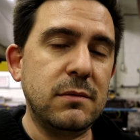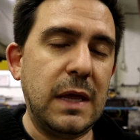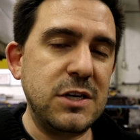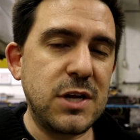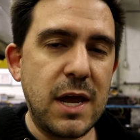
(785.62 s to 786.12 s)

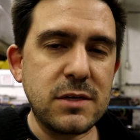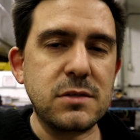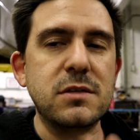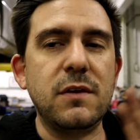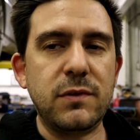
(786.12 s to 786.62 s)
HKS
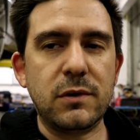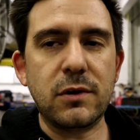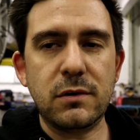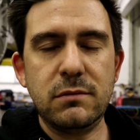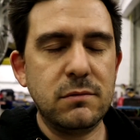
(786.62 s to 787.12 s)
and stuff, they're
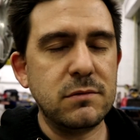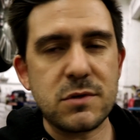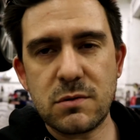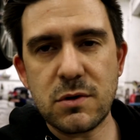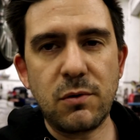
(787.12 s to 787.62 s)
good.
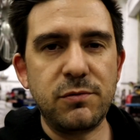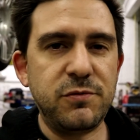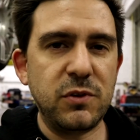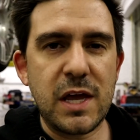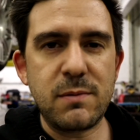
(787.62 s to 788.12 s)
So don't
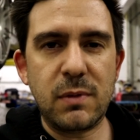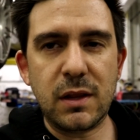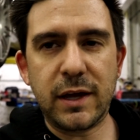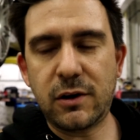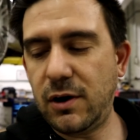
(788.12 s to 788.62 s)
flame me
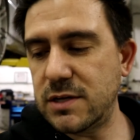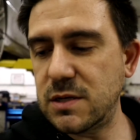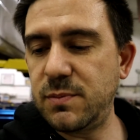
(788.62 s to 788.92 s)
like crazy.